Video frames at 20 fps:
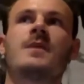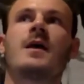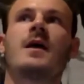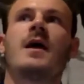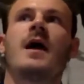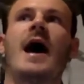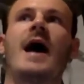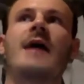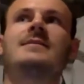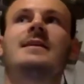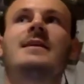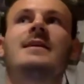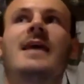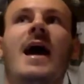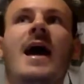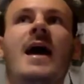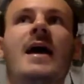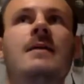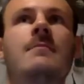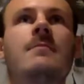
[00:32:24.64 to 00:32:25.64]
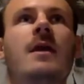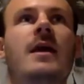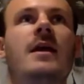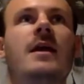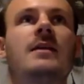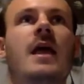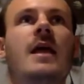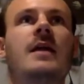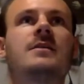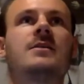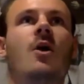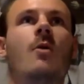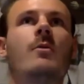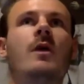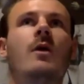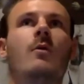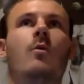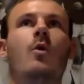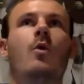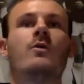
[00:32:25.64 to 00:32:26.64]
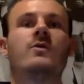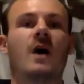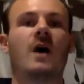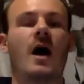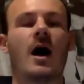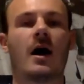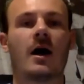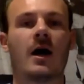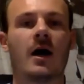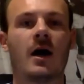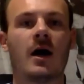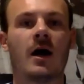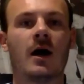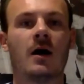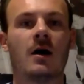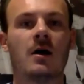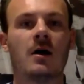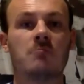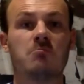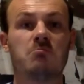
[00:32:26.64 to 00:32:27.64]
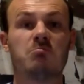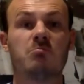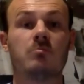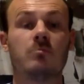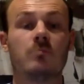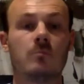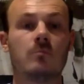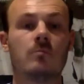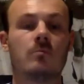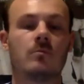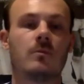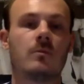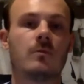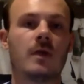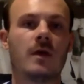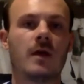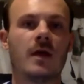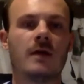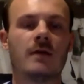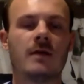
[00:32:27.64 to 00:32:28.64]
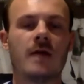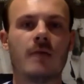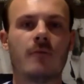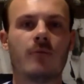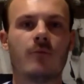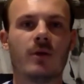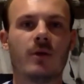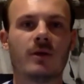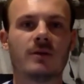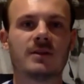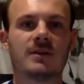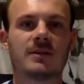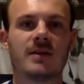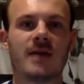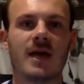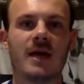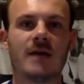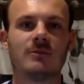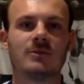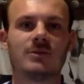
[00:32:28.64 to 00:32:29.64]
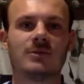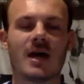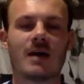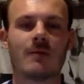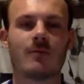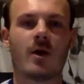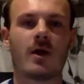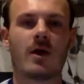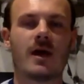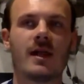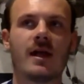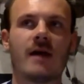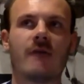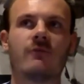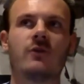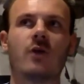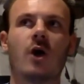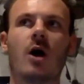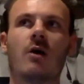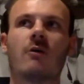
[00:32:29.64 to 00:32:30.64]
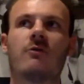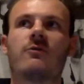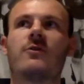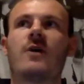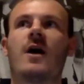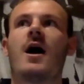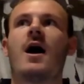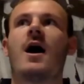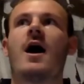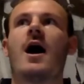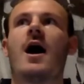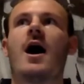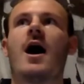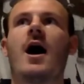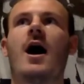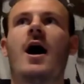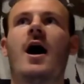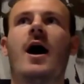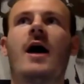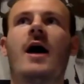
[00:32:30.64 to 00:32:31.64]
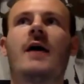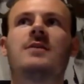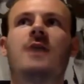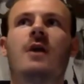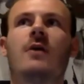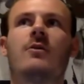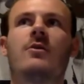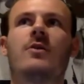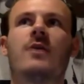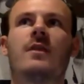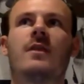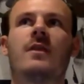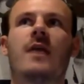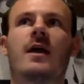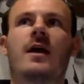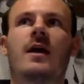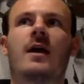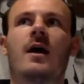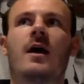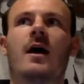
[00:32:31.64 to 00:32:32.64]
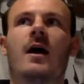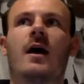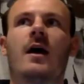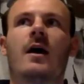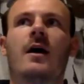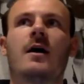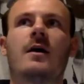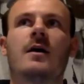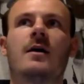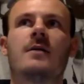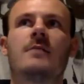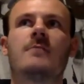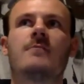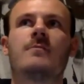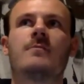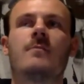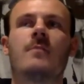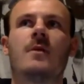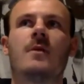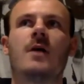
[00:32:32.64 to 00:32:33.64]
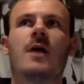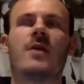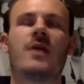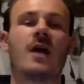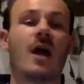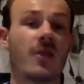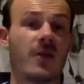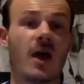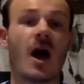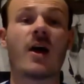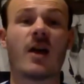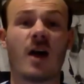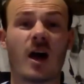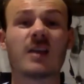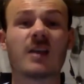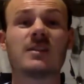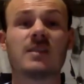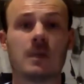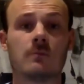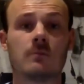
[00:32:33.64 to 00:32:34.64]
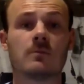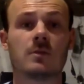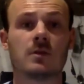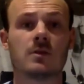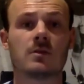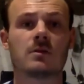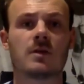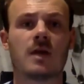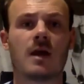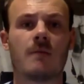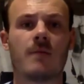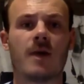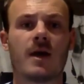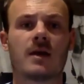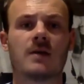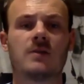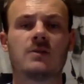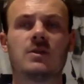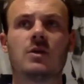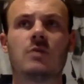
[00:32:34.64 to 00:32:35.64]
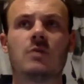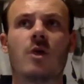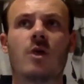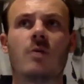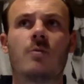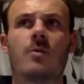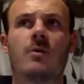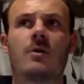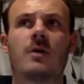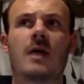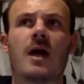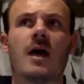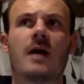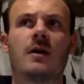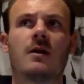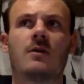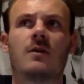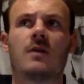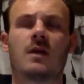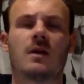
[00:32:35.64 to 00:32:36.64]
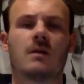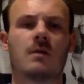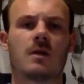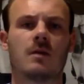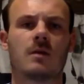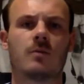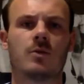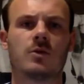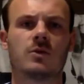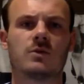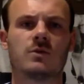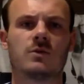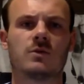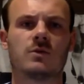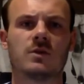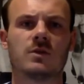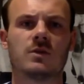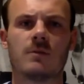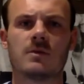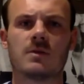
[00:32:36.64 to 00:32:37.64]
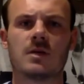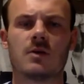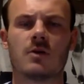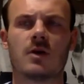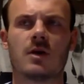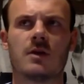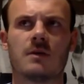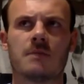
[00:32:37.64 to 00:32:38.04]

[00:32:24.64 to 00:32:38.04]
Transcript: as a game, it told me that Wolves are in pretty much the same shape where they left off. I don't think they're going to... I could see them getting back into Europa again. I don't think they're going to make a push for the Champions League or anything.